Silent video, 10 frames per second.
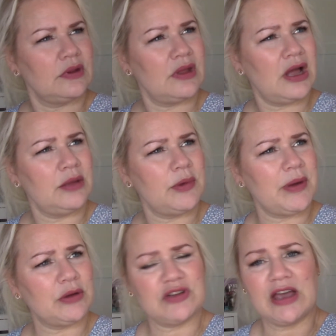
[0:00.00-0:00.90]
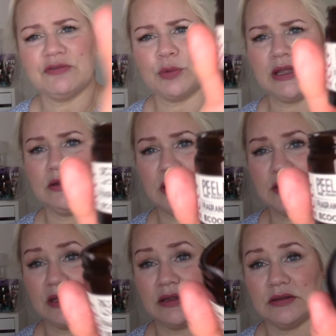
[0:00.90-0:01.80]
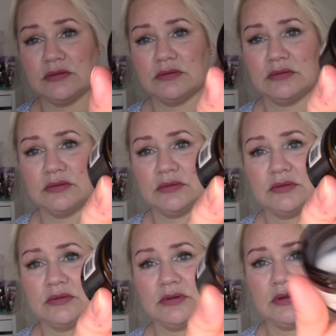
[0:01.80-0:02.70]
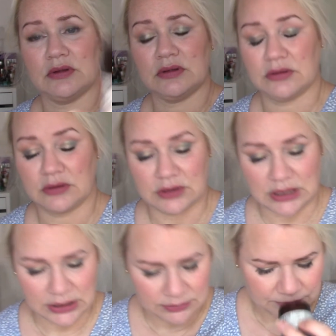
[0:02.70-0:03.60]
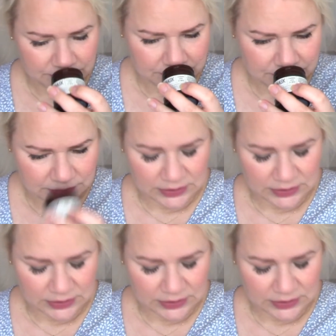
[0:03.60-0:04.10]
I'm about halfway, I think. And it